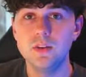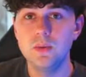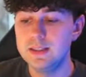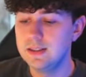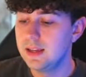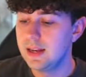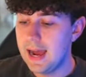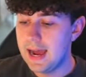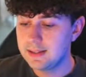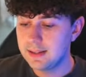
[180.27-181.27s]
is it's going
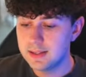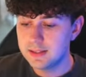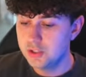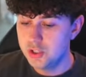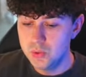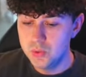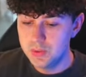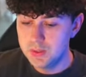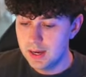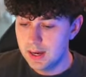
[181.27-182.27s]
to ask us to
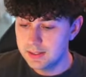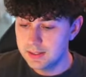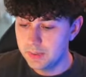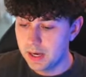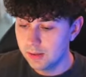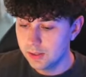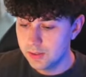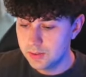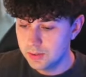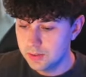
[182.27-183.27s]
choose some
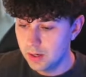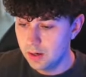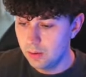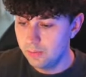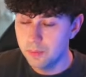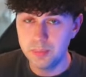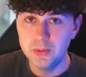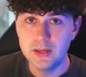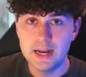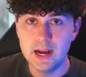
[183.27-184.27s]
colors. So for
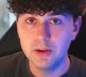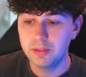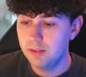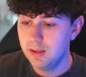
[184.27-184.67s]
beauty and health,